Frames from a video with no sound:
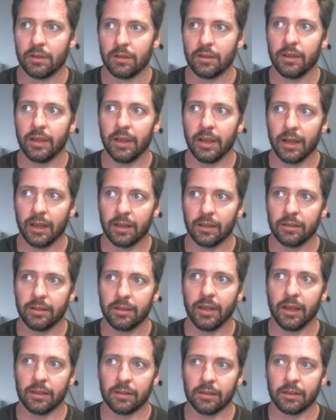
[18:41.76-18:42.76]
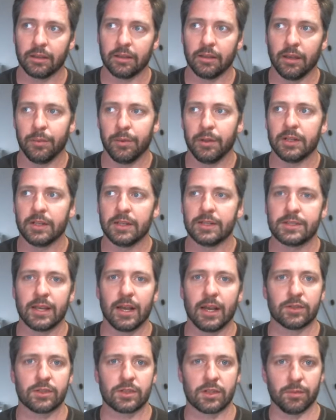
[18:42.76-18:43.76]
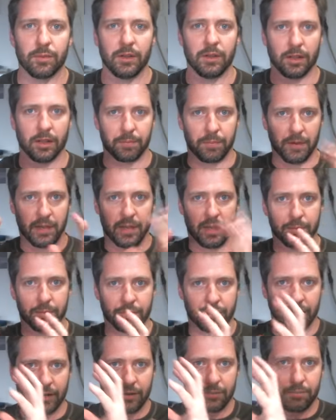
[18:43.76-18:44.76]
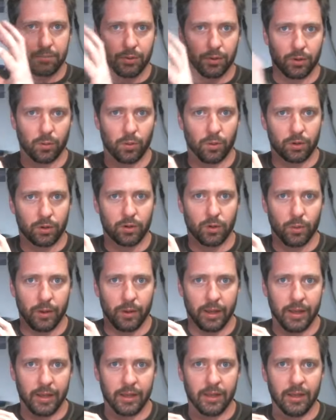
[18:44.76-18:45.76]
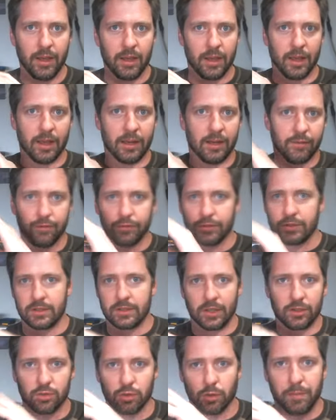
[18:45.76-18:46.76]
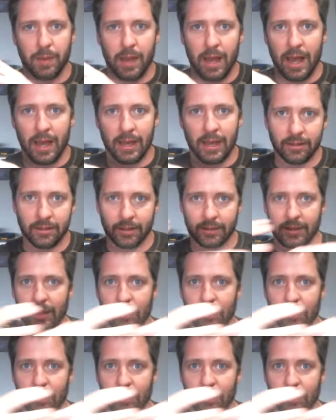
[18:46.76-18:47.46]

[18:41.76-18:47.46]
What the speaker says: Yeah, yeah. Like, I mean, it sounds to me like being able to like put work away, and if things were bad, like